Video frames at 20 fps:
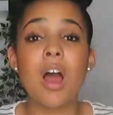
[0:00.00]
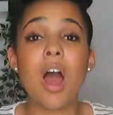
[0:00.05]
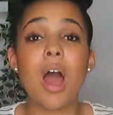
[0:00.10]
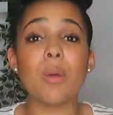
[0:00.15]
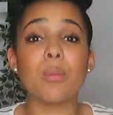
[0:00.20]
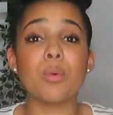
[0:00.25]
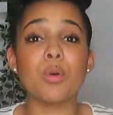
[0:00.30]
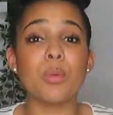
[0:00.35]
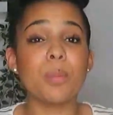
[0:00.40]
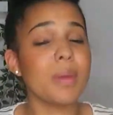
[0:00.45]

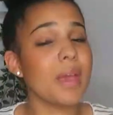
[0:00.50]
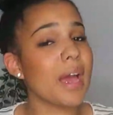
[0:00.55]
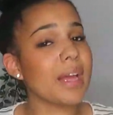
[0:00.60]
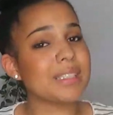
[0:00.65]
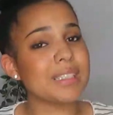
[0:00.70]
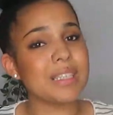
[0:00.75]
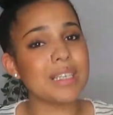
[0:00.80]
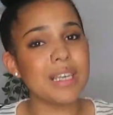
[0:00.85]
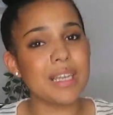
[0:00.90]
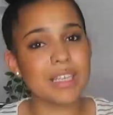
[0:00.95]
I will be
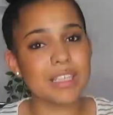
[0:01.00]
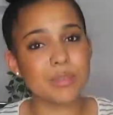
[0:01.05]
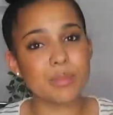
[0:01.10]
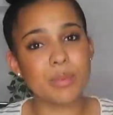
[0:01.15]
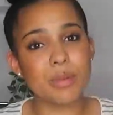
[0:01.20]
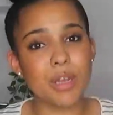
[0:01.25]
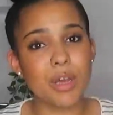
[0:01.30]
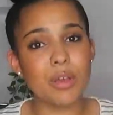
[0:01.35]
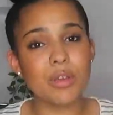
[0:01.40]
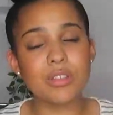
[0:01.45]
adding links
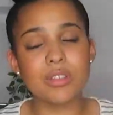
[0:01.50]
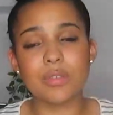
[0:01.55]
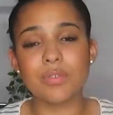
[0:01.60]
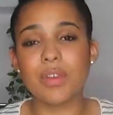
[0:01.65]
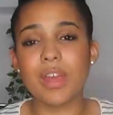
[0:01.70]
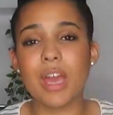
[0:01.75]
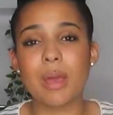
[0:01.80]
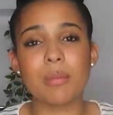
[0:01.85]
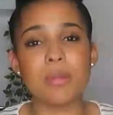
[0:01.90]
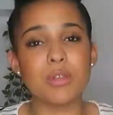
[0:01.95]
below, so if
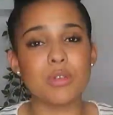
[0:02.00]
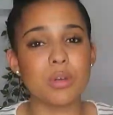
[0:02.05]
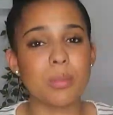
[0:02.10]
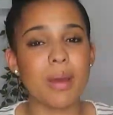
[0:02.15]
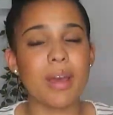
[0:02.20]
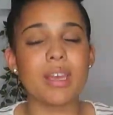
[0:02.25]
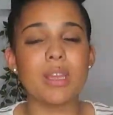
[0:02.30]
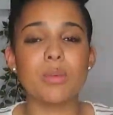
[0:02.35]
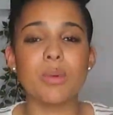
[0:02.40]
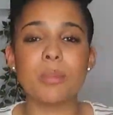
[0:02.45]
you hear me talk
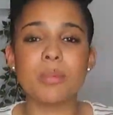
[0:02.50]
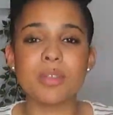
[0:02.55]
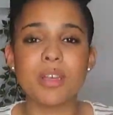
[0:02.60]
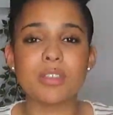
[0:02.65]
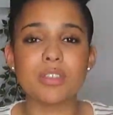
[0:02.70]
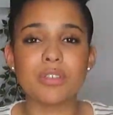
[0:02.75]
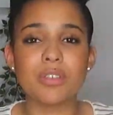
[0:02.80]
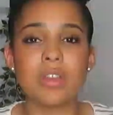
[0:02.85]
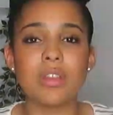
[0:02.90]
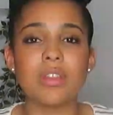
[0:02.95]
about any
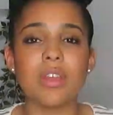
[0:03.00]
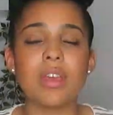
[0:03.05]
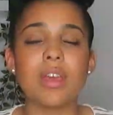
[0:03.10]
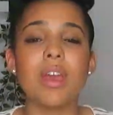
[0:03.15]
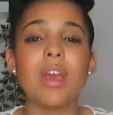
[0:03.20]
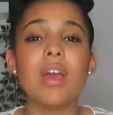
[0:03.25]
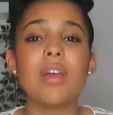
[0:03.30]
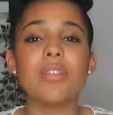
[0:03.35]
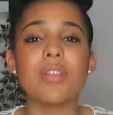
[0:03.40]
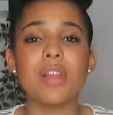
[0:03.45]
websites or anything,
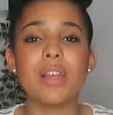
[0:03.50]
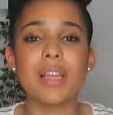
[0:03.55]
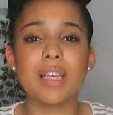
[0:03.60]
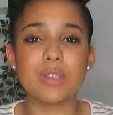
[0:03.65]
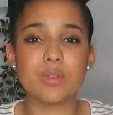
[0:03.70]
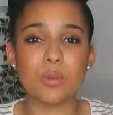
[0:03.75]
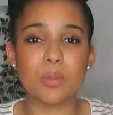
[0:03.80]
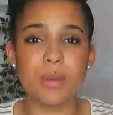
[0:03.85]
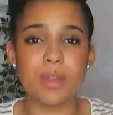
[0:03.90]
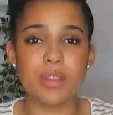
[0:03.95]
the
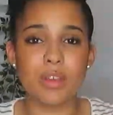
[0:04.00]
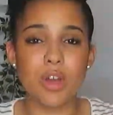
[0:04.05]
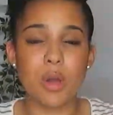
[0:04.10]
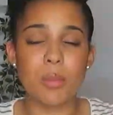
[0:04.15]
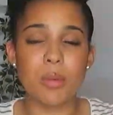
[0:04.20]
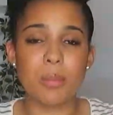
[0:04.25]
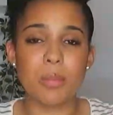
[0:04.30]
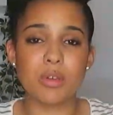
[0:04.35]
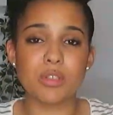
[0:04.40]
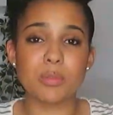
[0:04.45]
links will be in the
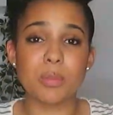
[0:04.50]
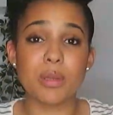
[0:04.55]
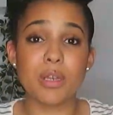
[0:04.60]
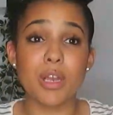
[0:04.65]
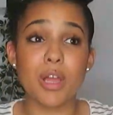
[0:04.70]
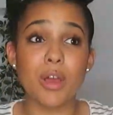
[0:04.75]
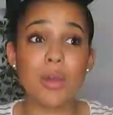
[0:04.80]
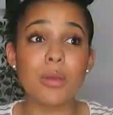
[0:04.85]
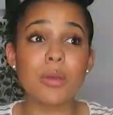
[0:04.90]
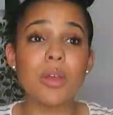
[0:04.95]
comment box
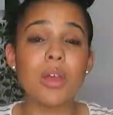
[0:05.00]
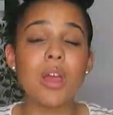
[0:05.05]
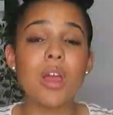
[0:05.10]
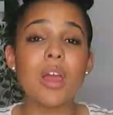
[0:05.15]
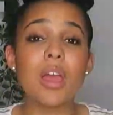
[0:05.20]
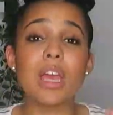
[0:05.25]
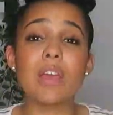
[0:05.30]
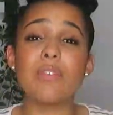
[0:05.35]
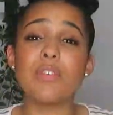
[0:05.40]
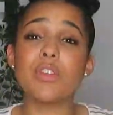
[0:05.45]
below.
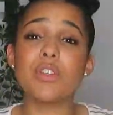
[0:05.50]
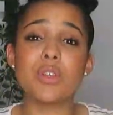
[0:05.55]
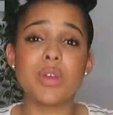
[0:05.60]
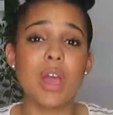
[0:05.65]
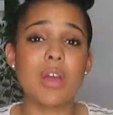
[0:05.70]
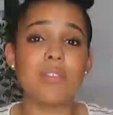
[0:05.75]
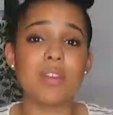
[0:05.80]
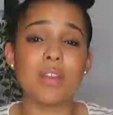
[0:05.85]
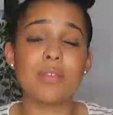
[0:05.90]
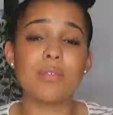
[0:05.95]
If you do
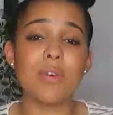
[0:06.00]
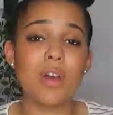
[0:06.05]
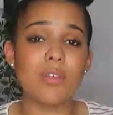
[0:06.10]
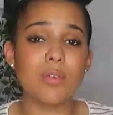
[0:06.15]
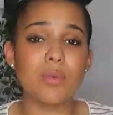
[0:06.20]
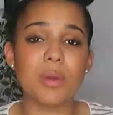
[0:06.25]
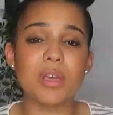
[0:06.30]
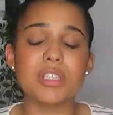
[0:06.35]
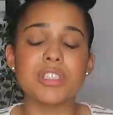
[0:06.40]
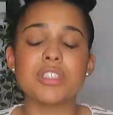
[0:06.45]
have any
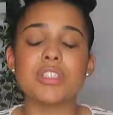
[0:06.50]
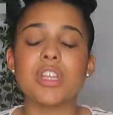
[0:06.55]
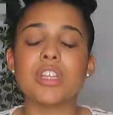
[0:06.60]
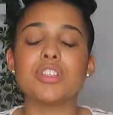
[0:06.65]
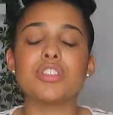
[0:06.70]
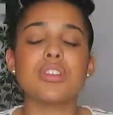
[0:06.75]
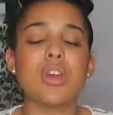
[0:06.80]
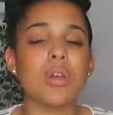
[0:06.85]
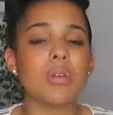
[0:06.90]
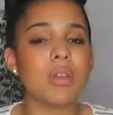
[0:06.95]
further questions,
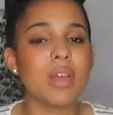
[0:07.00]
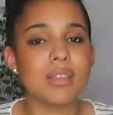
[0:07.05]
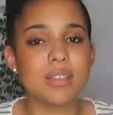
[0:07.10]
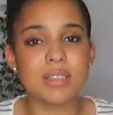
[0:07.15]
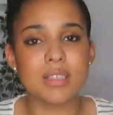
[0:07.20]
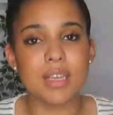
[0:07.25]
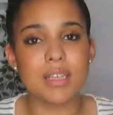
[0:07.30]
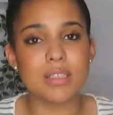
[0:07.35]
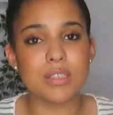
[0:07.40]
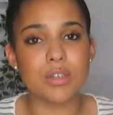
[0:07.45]
then don't
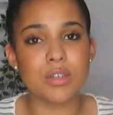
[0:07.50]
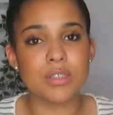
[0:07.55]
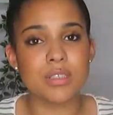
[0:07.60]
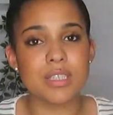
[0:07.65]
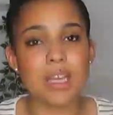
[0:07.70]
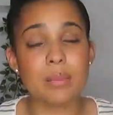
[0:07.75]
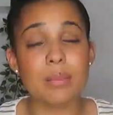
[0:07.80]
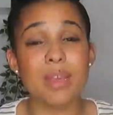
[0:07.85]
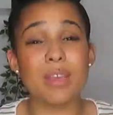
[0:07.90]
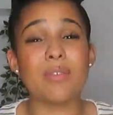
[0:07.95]
hesitate to
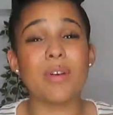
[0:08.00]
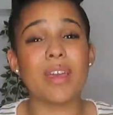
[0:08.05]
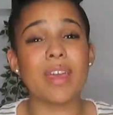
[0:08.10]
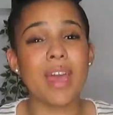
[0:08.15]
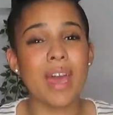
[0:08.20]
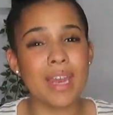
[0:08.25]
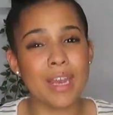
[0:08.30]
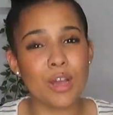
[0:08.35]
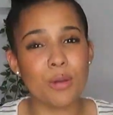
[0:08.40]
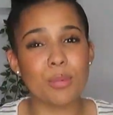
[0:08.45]
contact me. If I
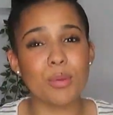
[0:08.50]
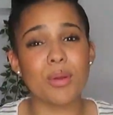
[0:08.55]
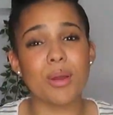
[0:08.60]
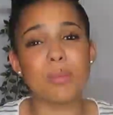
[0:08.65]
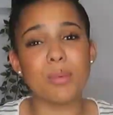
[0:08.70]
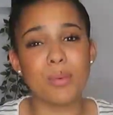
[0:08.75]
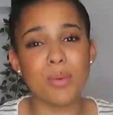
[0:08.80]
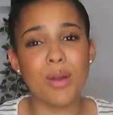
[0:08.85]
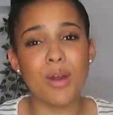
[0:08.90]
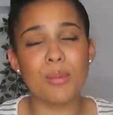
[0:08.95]
can help you, I
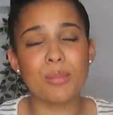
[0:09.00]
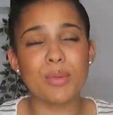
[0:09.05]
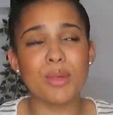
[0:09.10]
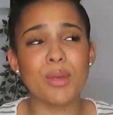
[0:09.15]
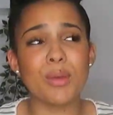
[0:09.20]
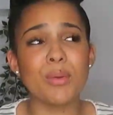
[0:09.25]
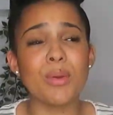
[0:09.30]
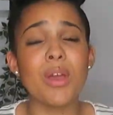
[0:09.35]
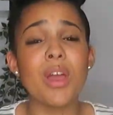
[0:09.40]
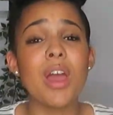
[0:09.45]
will help
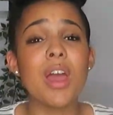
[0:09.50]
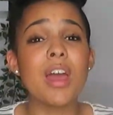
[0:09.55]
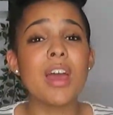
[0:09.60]
you.